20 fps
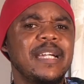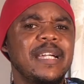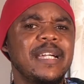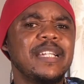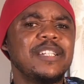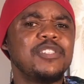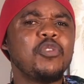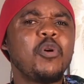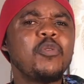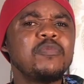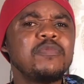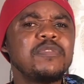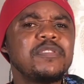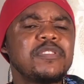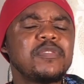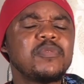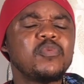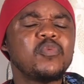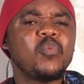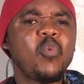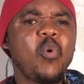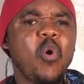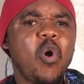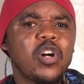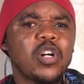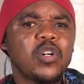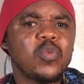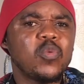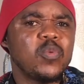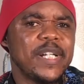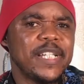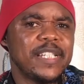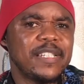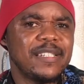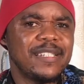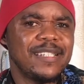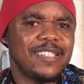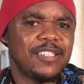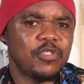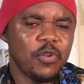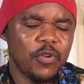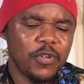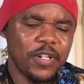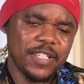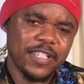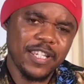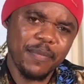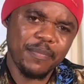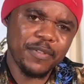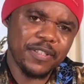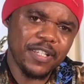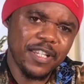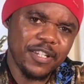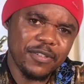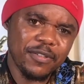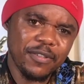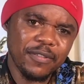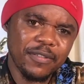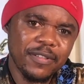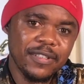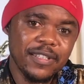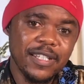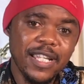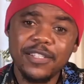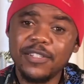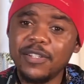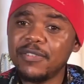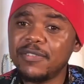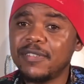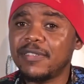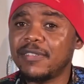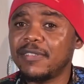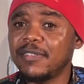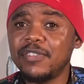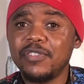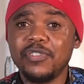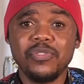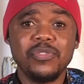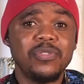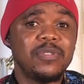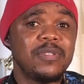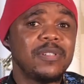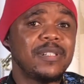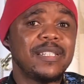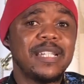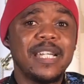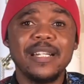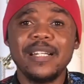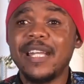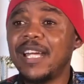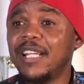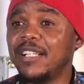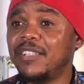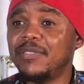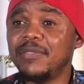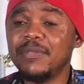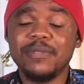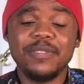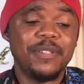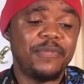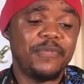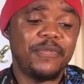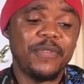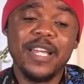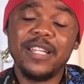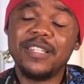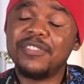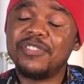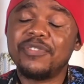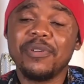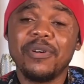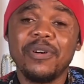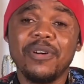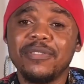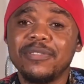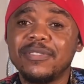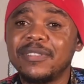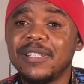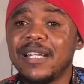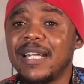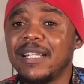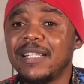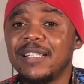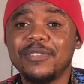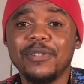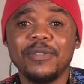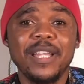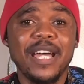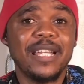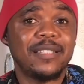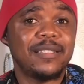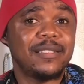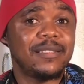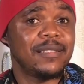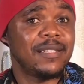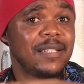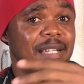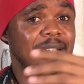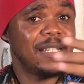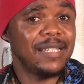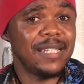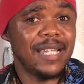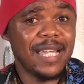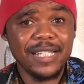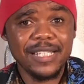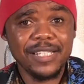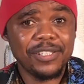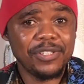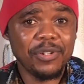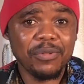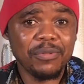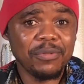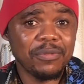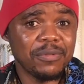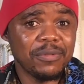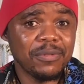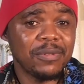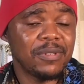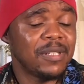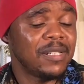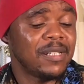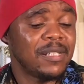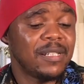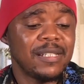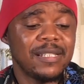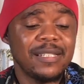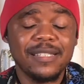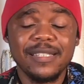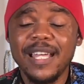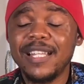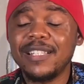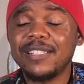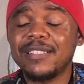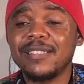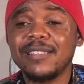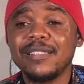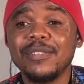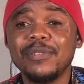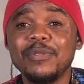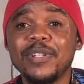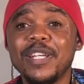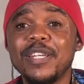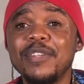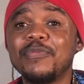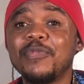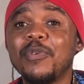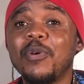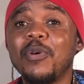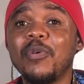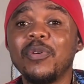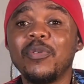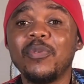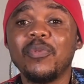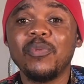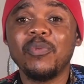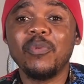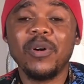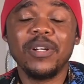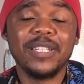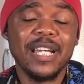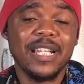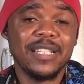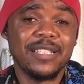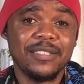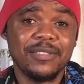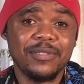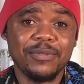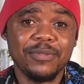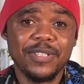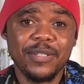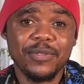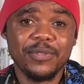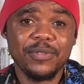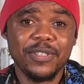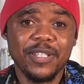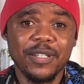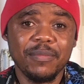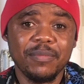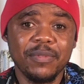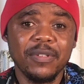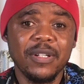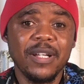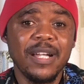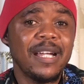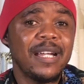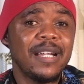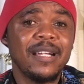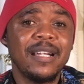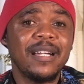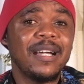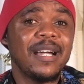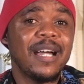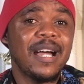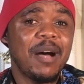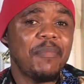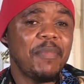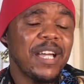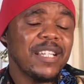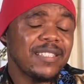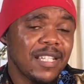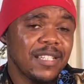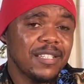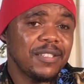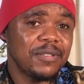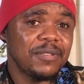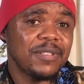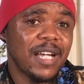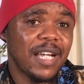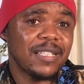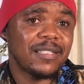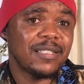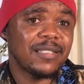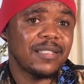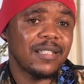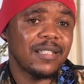don't work with the story interpretation. They just get you different shots so that the editor will start looking for one that is suitable. Am I telling you that